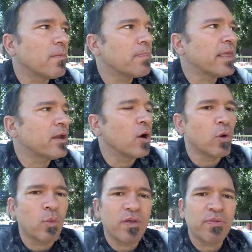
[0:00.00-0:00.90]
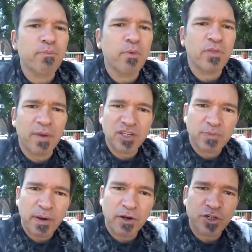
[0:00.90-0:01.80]
and with my
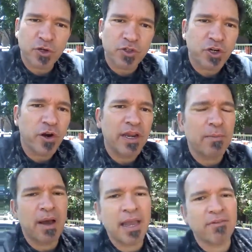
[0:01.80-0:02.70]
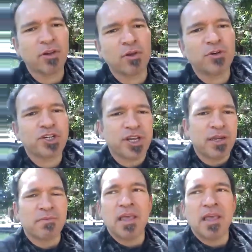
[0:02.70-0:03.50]
spiritual journey and my evolution,